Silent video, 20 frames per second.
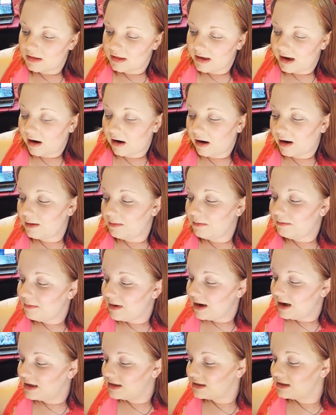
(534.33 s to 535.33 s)
They are an
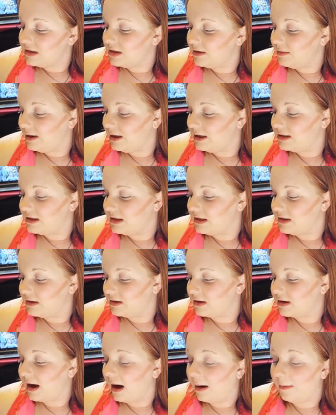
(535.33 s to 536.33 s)
amazing, amazing
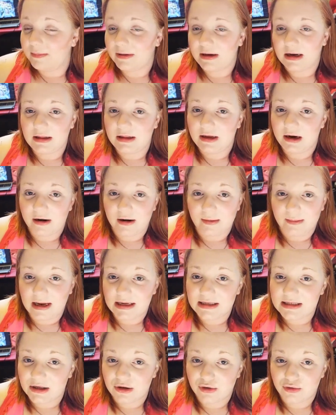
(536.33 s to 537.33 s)
company. They're an
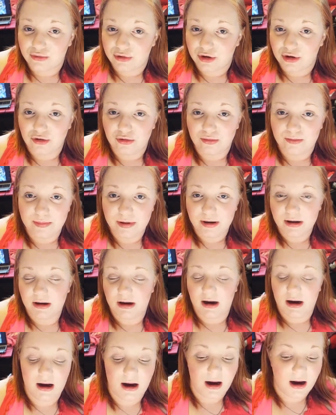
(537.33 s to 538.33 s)
amazing group.
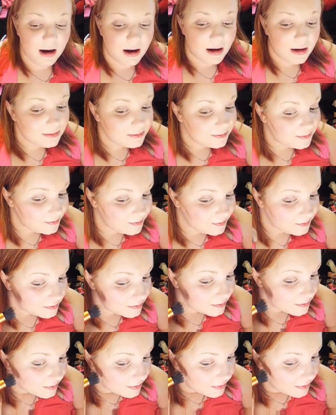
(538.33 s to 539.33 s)

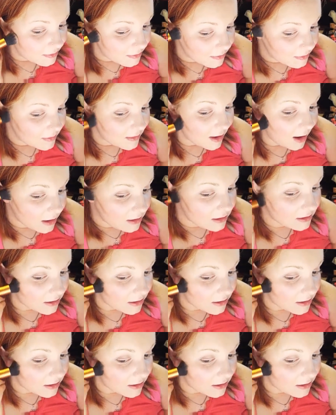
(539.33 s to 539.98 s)
I